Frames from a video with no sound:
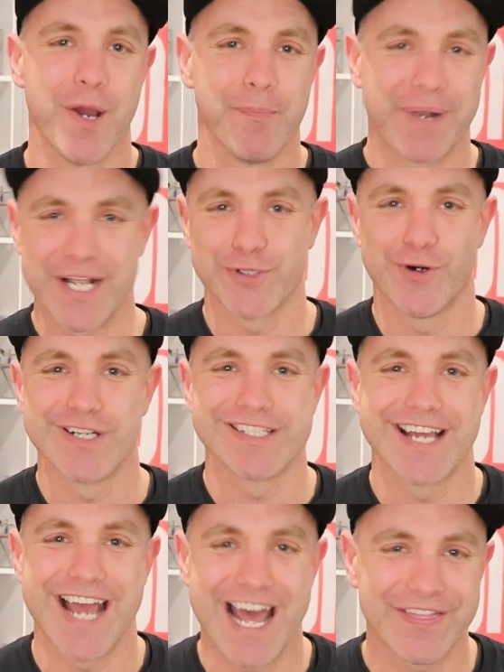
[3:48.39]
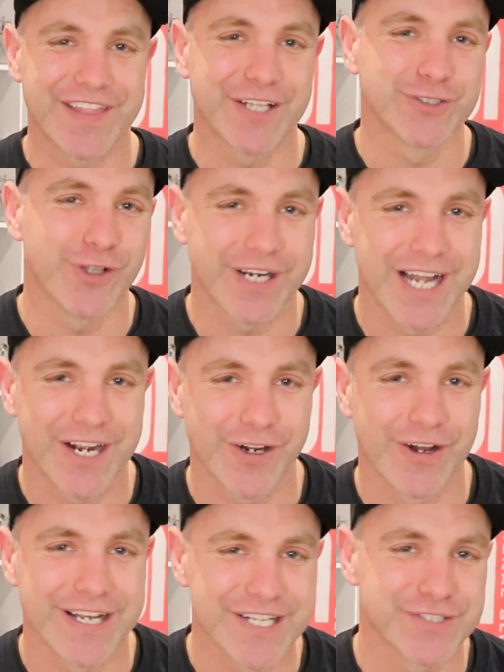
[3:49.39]
But as always, at
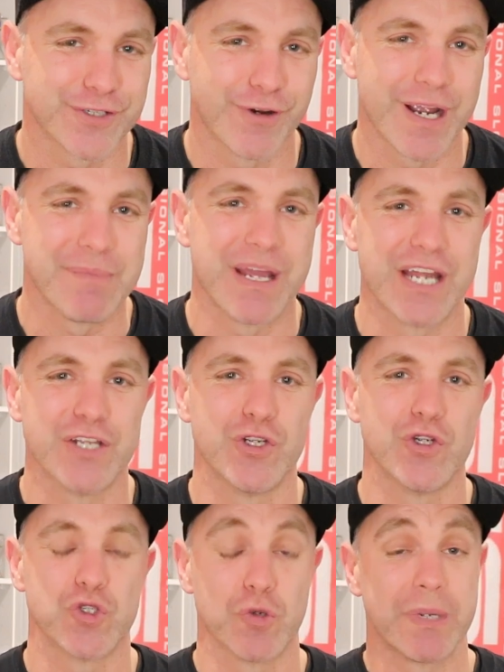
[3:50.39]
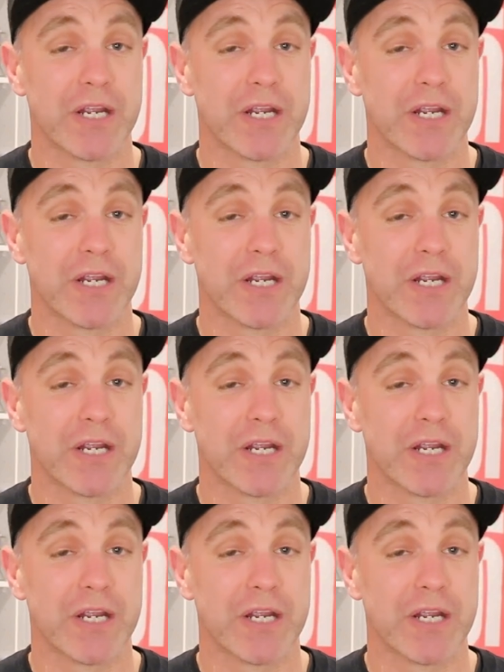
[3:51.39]
THATSLOTCARGUYOZ on Instagram and YouTube.